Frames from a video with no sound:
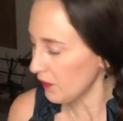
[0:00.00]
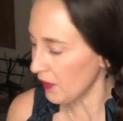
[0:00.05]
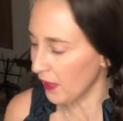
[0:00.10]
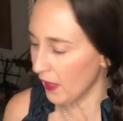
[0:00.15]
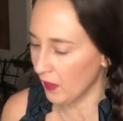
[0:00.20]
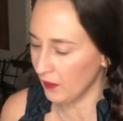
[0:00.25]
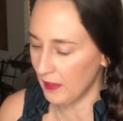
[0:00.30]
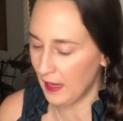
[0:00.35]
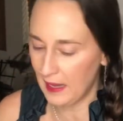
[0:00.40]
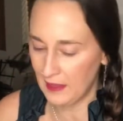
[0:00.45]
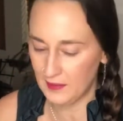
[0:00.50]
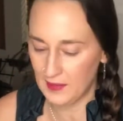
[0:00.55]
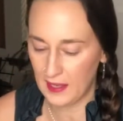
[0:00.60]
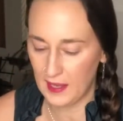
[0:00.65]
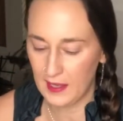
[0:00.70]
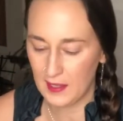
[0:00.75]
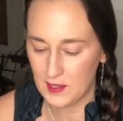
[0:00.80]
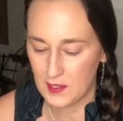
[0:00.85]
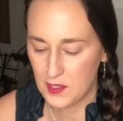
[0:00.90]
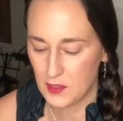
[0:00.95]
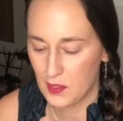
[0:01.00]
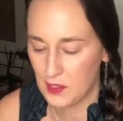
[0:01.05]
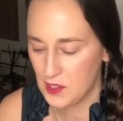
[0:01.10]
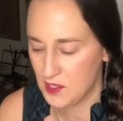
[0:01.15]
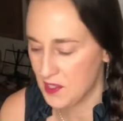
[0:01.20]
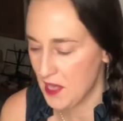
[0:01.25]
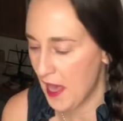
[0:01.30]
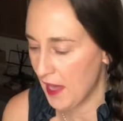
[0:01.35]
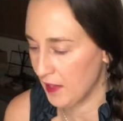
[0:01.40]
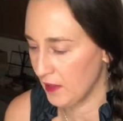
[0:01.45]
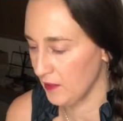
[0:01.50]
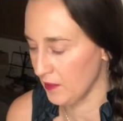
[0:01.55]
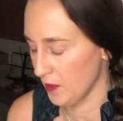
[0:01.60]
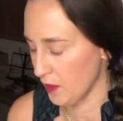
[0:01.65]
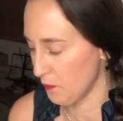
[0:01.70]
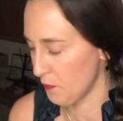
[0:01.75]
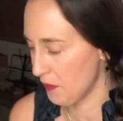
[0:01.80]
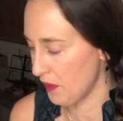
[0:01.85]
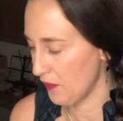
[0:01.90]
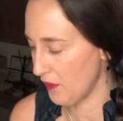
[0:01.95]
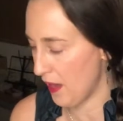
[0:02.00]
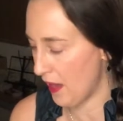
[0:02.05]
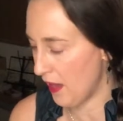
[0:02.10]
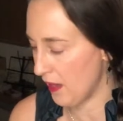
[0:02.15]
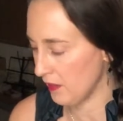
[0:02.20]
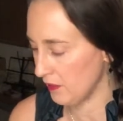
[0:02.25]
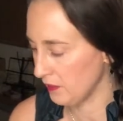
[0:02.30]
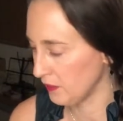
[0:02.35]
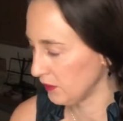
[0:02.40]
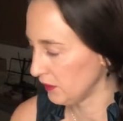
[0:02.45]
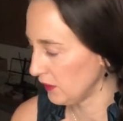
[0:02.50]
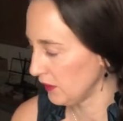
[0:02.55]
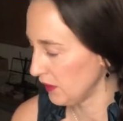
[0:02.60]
I'll add that. So I just added a little bit of that.